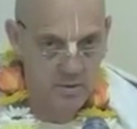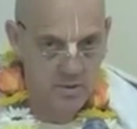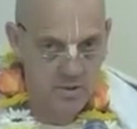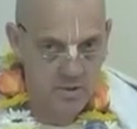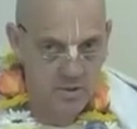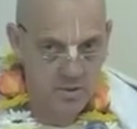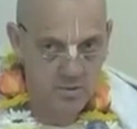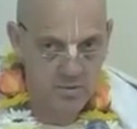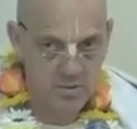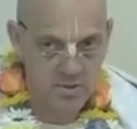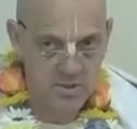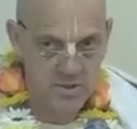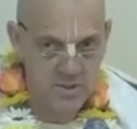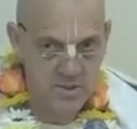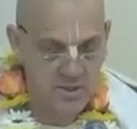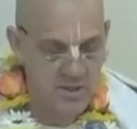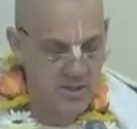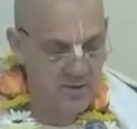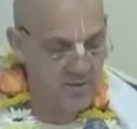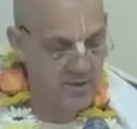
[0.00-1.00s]
So Krishna
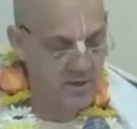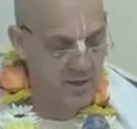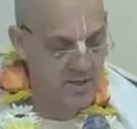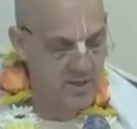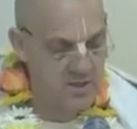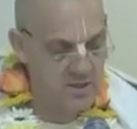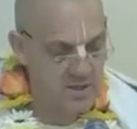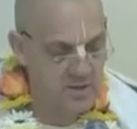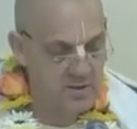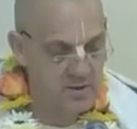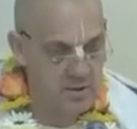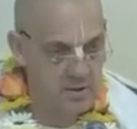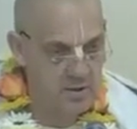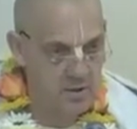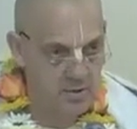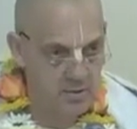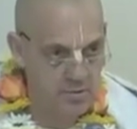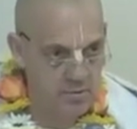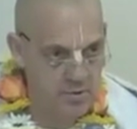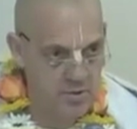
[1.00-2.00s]
is giving us here the
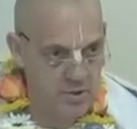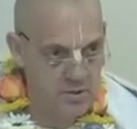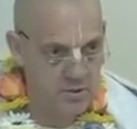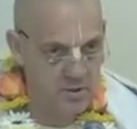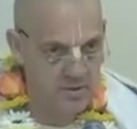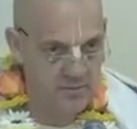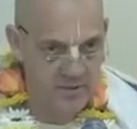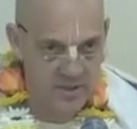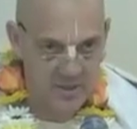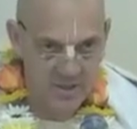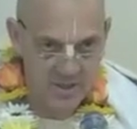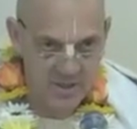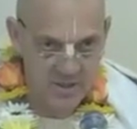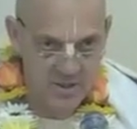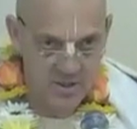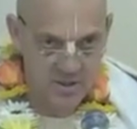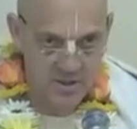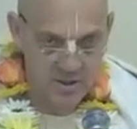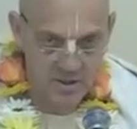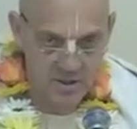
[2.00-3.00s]
conclusion of engaging in